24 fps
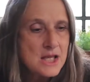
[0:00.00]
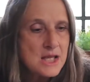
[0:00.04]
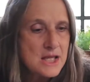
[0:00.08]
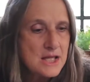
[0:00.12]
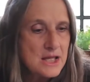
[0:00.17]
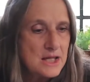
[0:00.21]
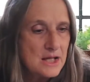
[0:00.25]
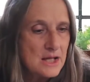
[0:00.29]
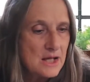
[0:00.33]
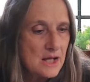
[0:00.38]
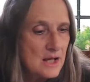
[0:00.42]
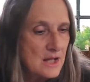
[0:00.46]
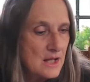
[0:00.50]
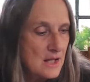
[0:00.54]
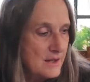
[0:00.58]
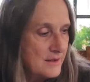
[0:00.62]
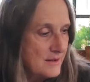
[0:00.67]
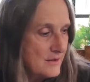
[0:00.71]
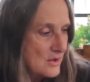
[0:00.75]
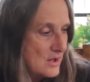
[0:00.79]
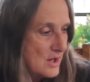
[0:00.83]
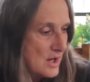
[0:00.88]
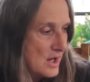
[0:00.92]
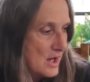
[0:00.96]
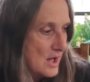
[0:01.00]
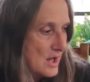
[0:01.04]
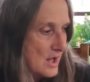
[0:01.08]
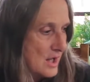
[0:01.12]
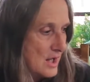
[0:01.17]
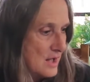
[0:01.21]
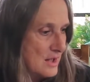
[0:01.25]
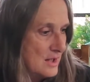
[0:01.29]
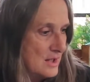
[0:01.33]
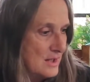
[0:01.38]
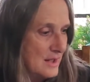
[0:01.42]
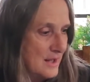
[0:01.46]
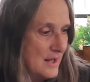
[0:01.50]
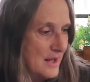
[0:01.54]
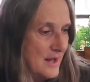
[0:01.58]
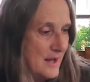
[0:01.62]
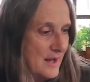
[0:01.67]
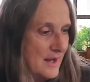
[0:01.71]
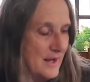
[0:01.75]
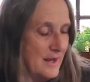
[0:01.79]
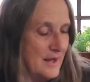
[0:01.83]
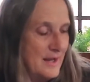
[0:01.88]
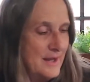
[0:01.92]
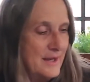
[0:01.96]
In other haul,
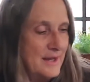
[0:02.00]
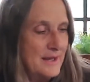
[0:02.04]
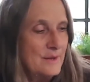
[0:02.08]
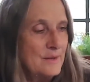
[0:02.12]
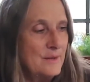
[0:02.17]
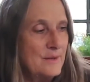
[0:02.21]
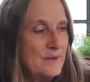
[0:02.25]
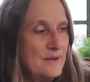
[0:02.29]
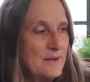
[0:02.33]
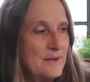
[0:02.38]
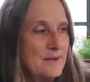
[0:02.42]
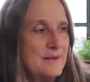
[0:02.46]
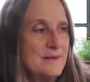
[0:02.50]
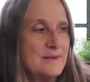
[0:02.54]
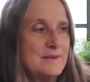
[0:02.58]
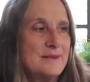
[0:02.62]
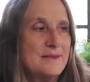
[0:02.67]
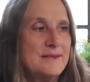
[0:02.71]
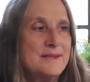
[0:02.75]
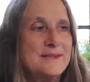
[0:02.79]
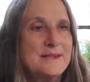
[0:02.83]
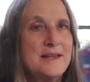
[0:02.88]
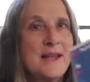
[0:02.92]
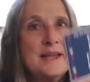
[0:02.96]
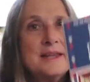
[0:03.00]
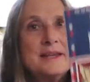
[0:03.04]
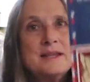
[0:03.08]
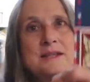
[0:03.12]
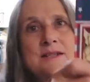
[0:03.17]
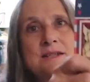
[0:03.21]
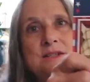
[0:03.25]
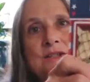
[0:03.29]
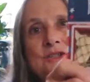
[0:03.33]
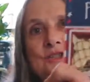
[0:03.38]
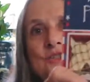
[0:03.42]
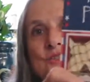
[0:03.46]
I decided to